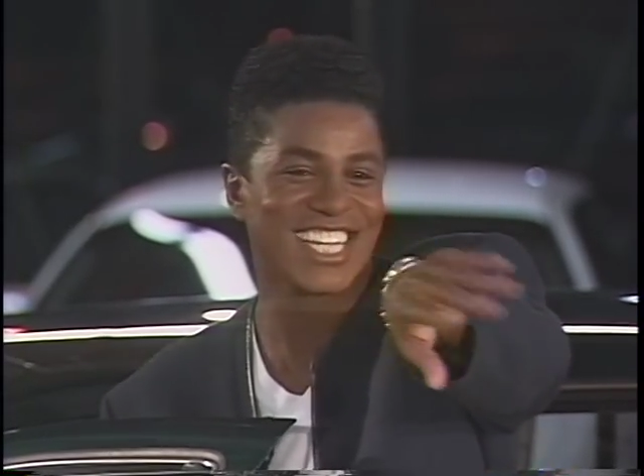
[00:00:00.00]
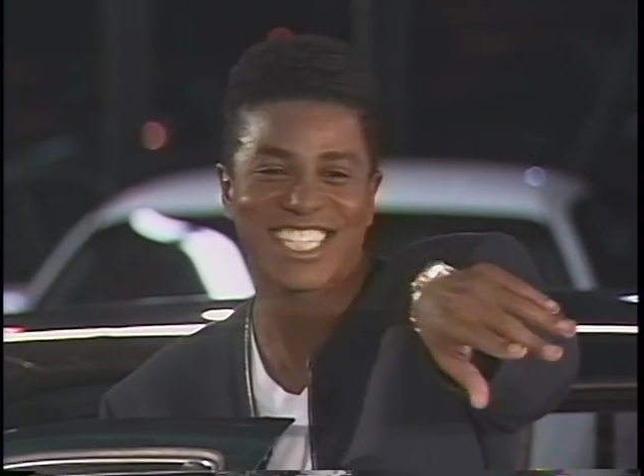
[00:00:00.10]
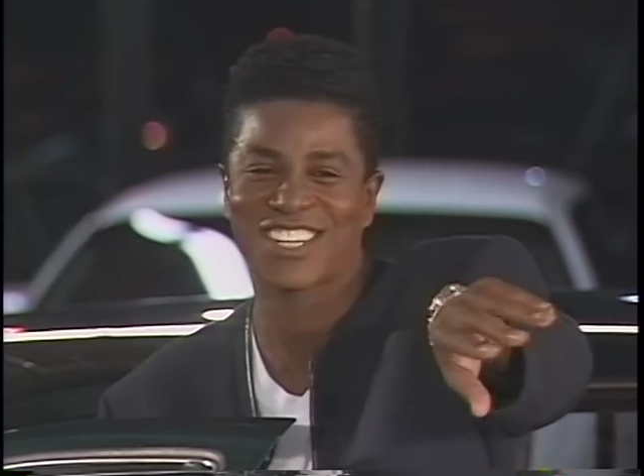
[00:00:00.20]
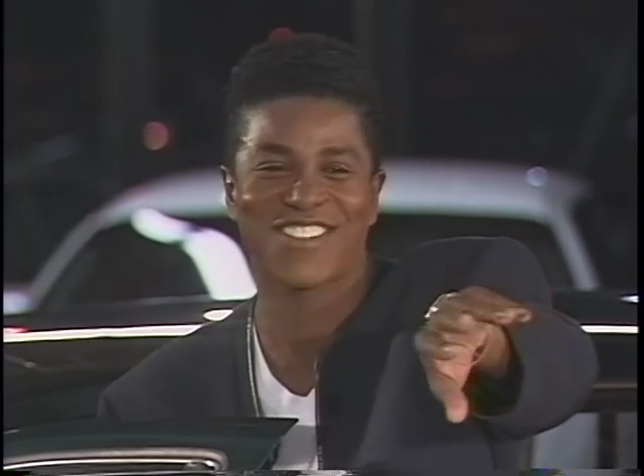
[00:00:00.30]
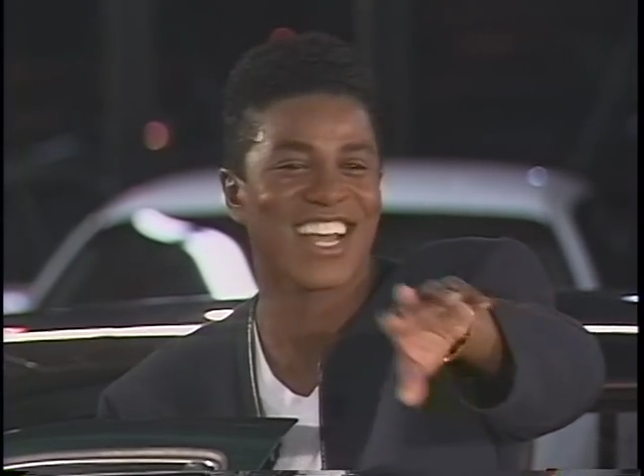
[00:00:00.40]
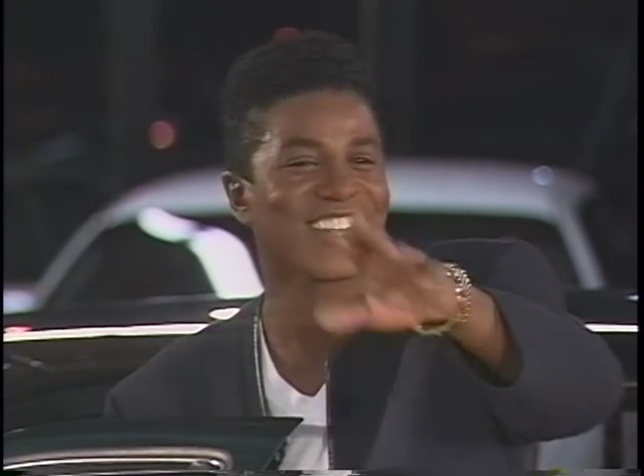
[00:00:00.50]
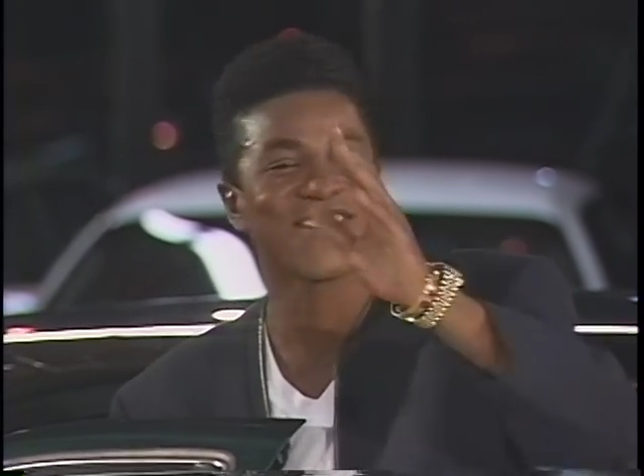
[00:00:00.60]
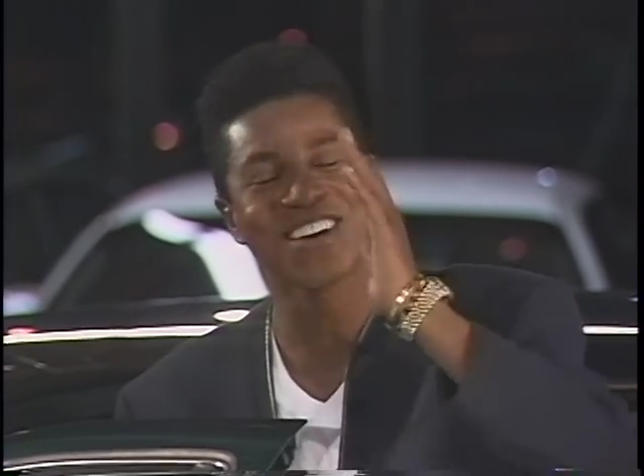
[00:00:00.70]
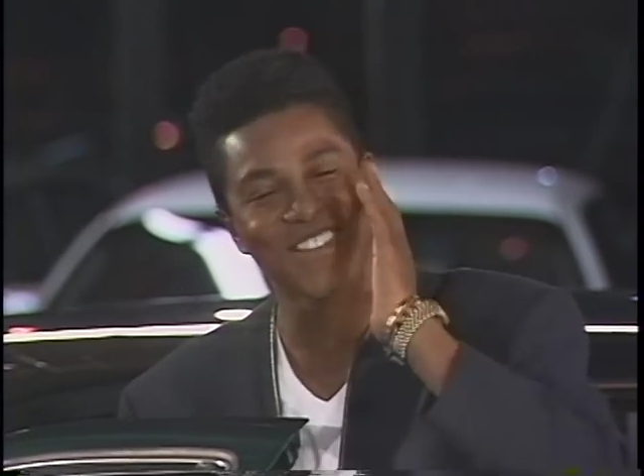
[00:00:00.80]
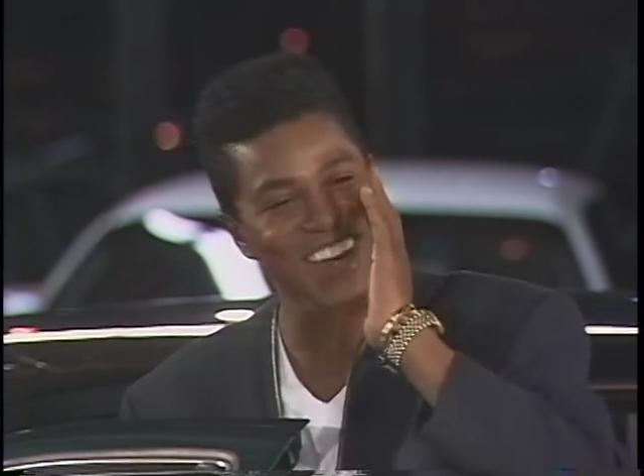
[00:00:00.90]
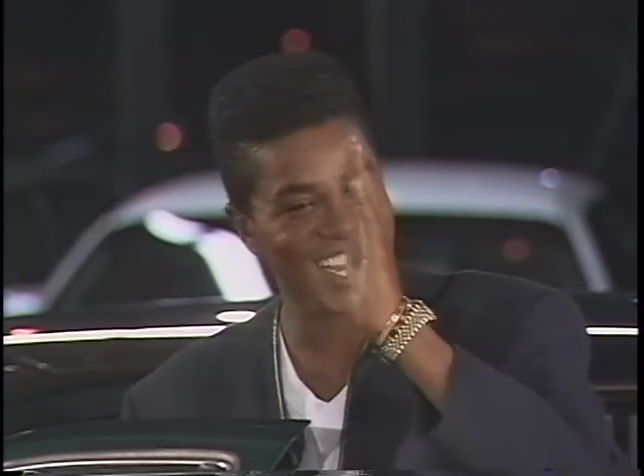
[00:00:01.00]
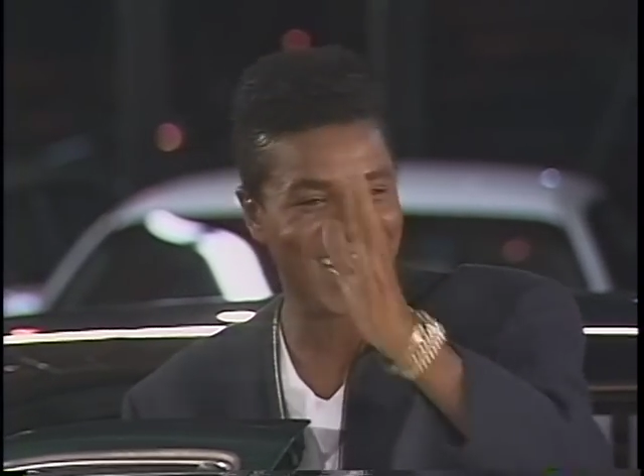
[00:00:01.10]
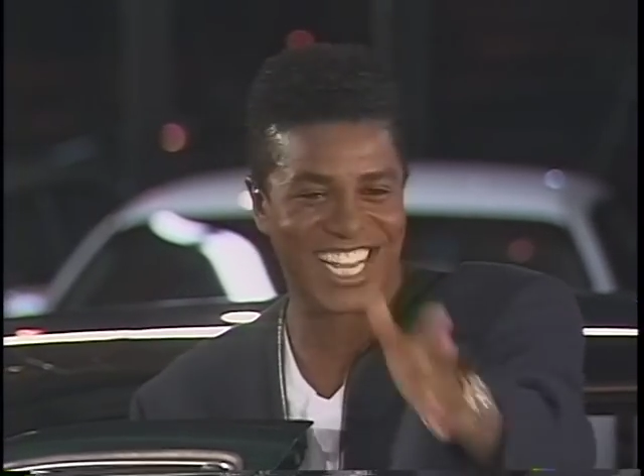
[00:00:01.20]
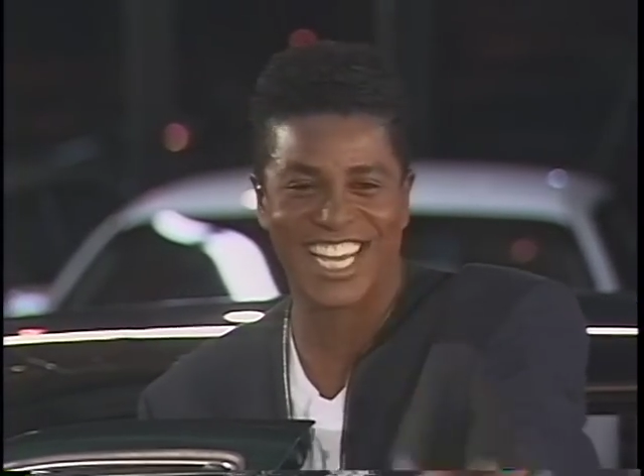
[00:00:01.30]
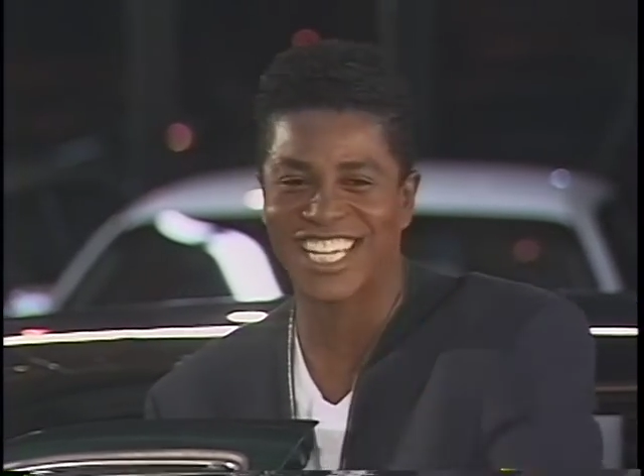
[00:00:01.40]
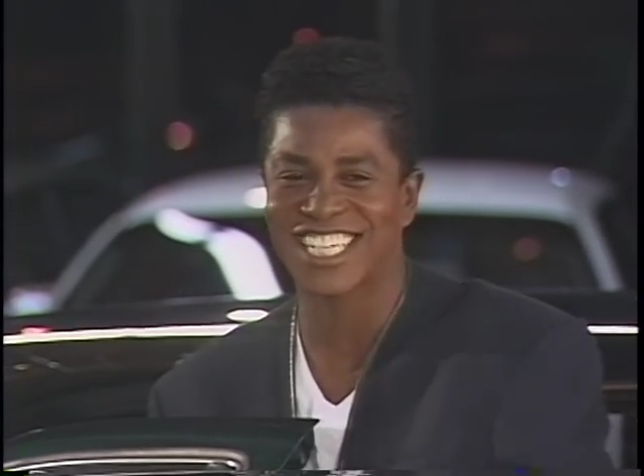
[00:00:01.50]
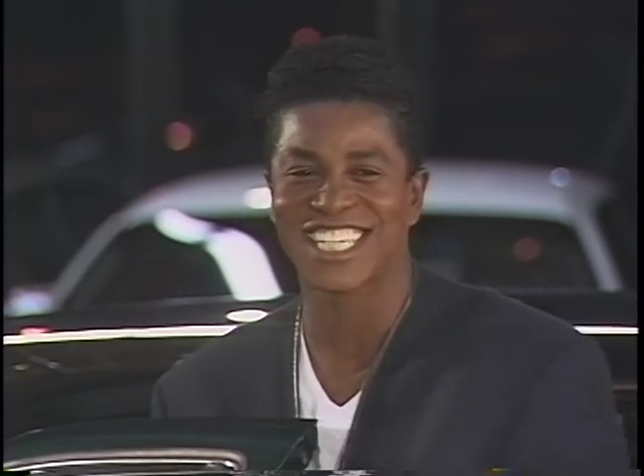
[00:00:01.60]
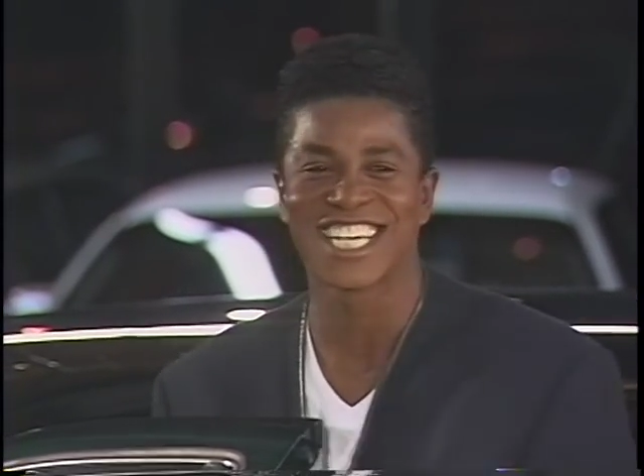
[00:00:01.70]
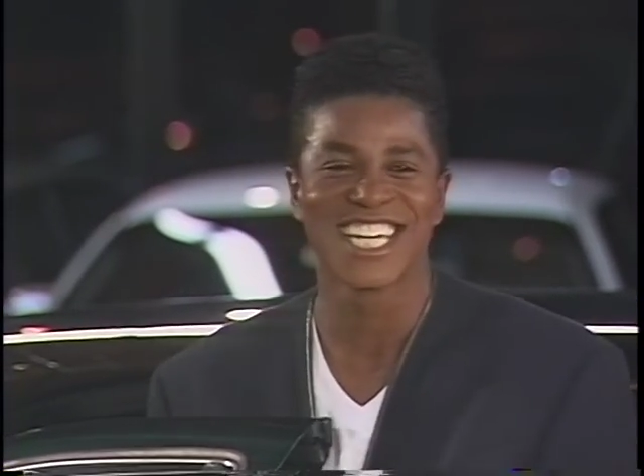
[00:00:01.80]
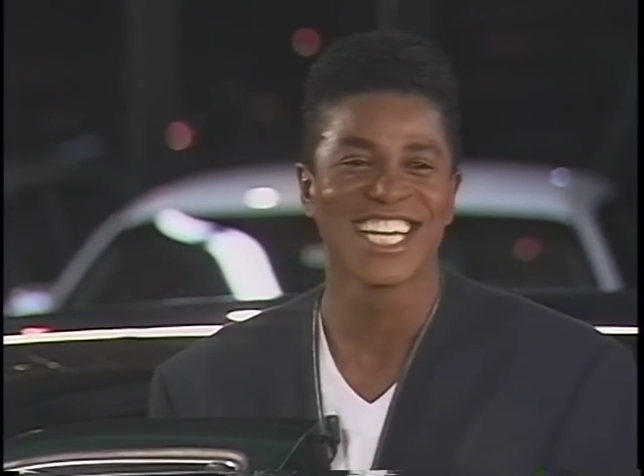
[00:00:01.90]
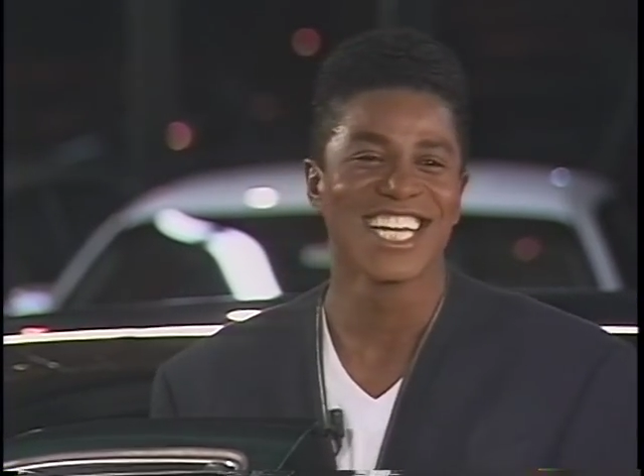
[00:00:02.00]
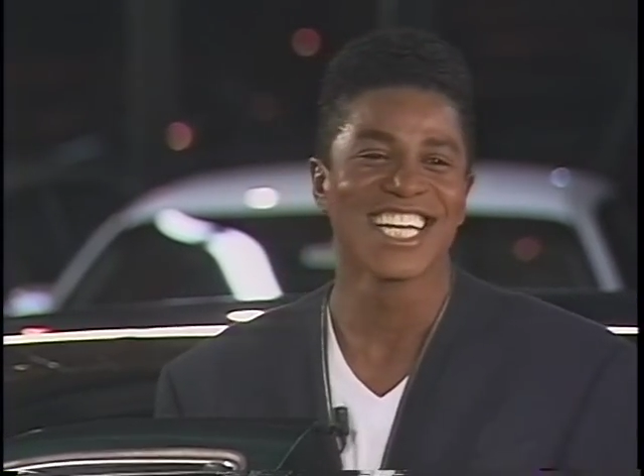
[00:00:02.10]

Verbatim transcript: He's right in my way, and I can't. Your